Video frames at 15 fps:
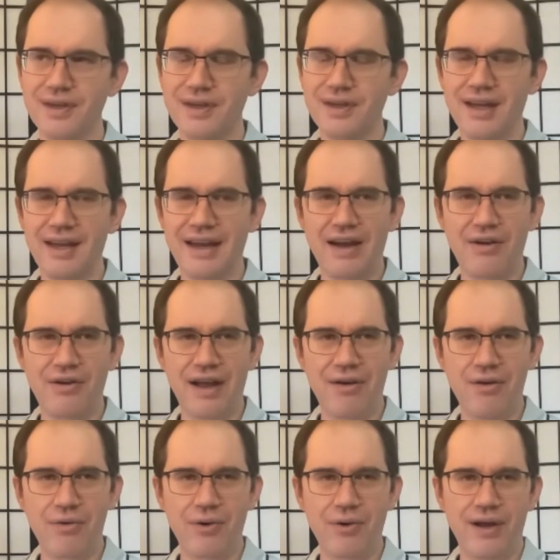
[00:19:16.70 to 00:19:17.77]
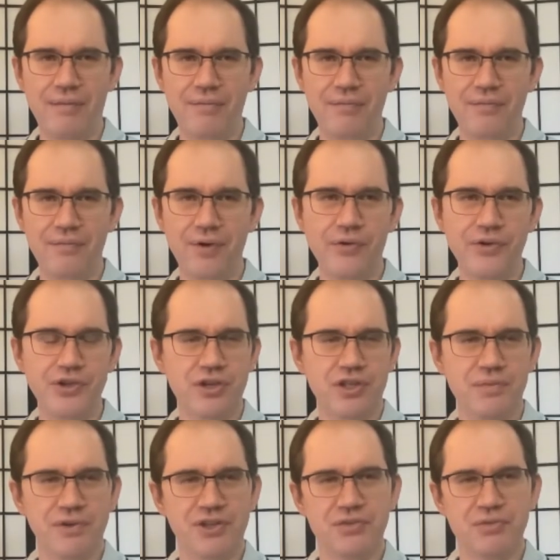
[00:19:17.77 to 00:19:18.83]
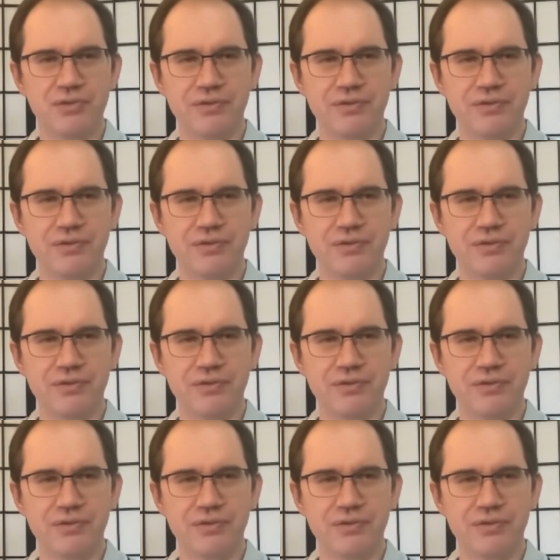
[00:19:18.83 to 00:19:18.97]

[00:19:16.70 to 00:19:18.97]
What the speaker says: And how what was your experience